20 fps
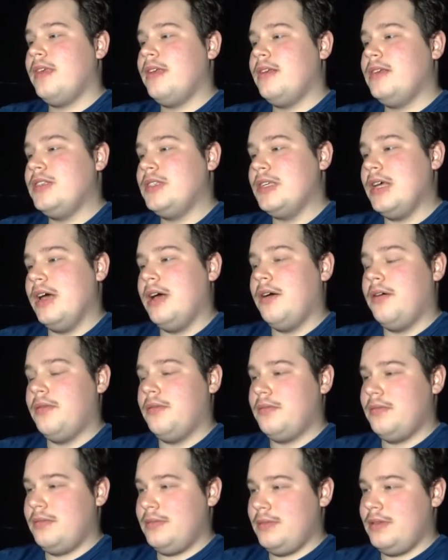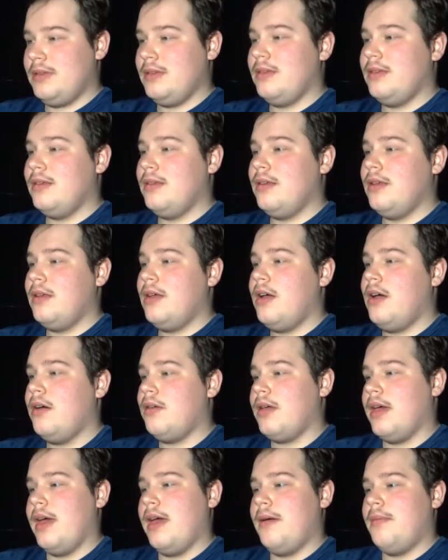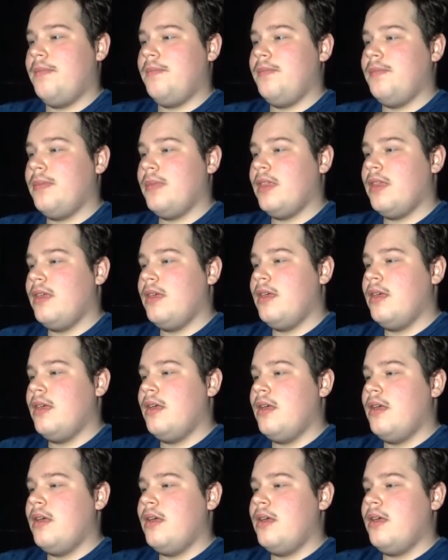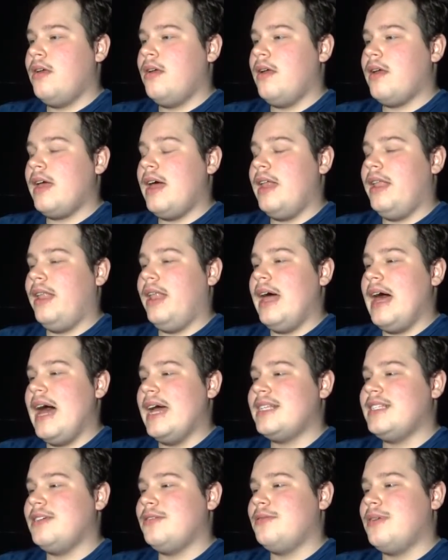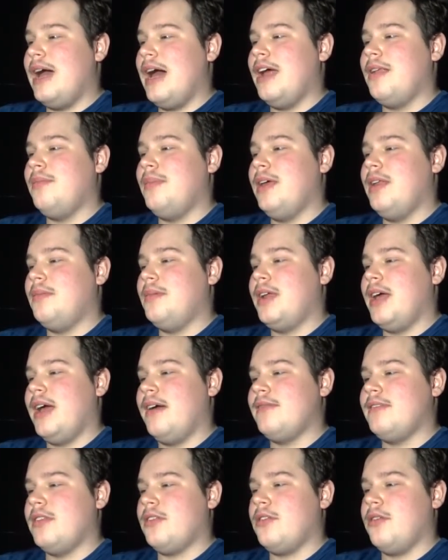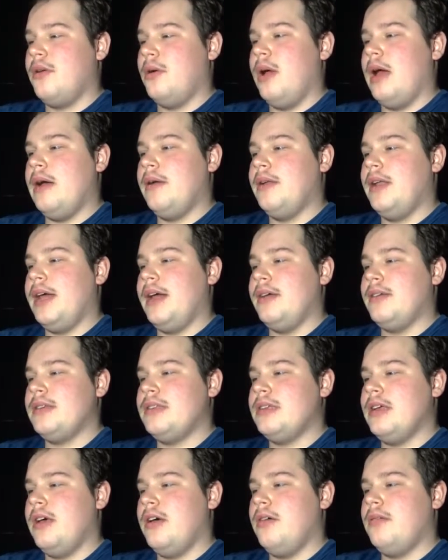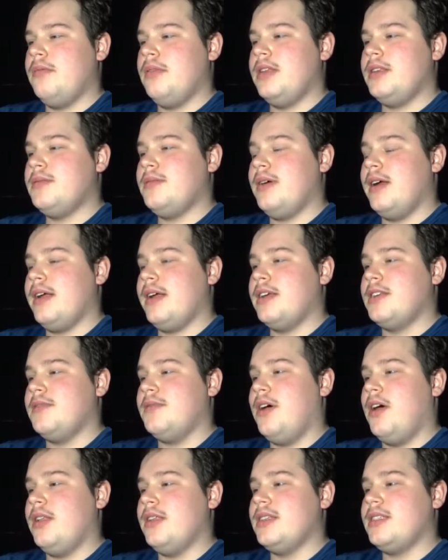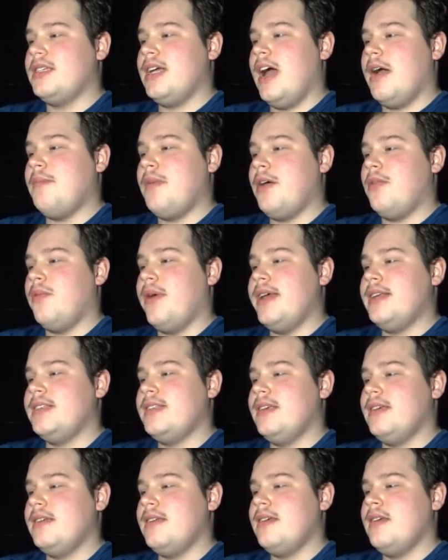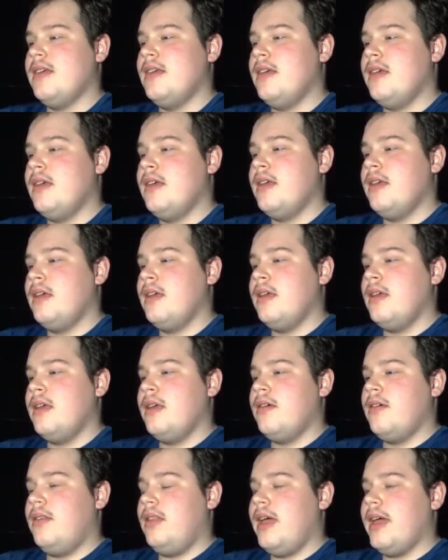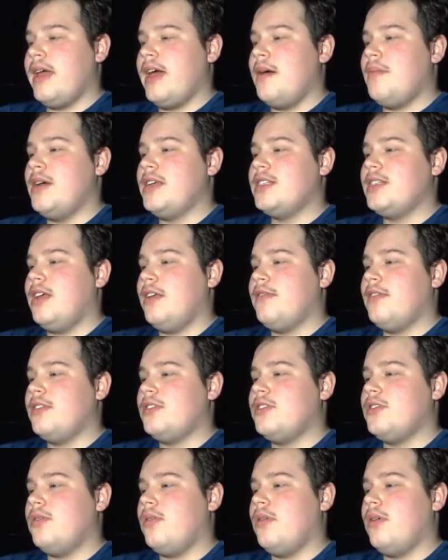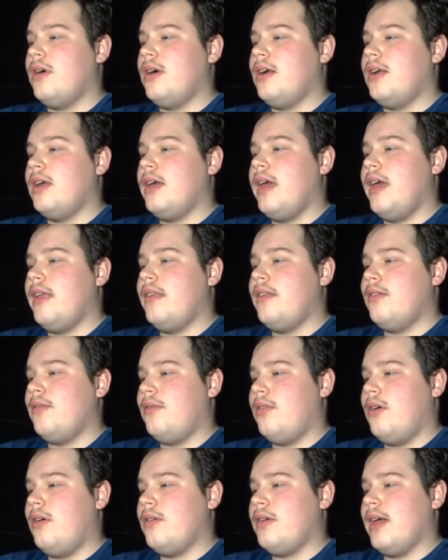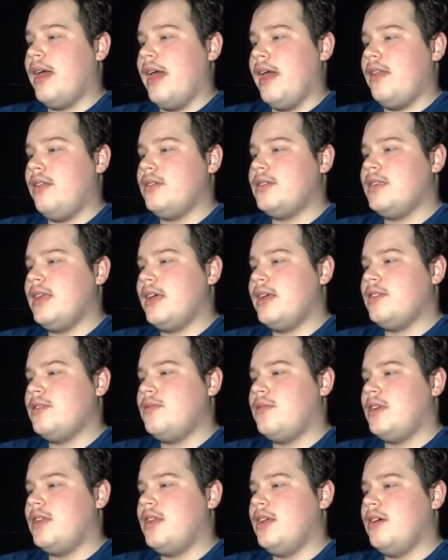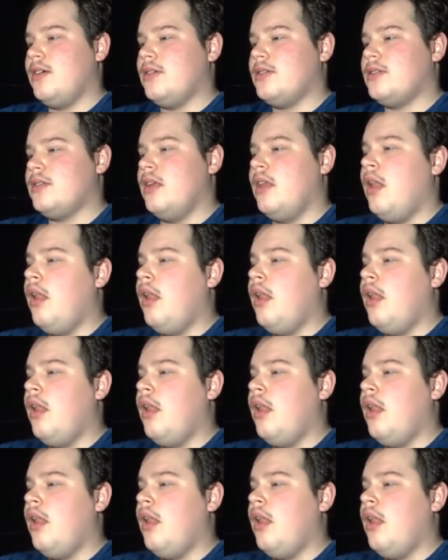So, okay. I got lots of rotten meat I'm going to have to throw out now, so that's right, because of all this time I wasted. Well, I got myself the sword, and okay, it looks like it's one of those...